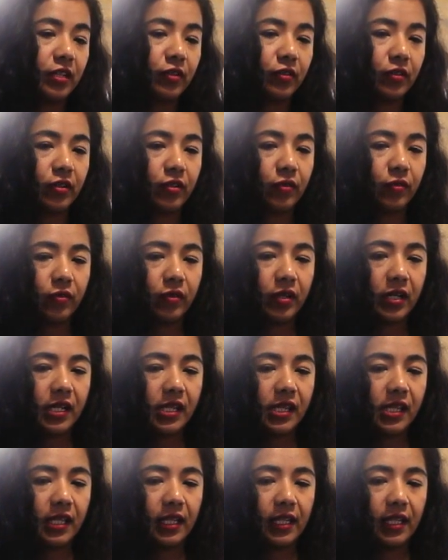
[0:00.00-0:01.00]
or
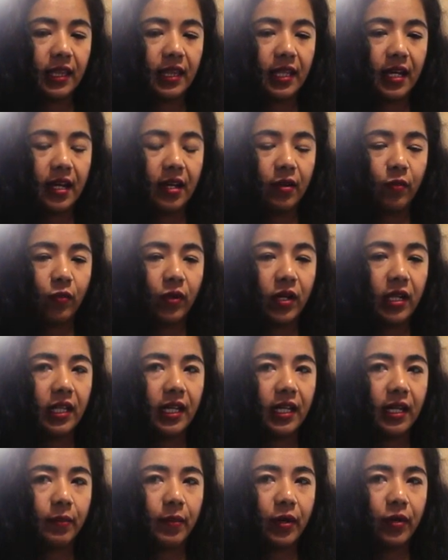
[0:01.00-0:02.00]
anything like that. What I
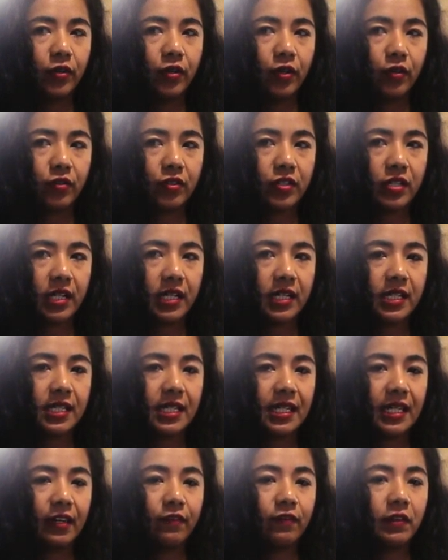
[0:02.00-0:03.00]
like about neuroscience
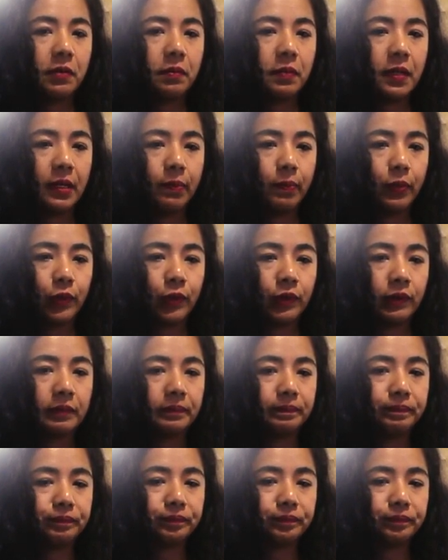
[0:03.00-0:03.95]
and giving people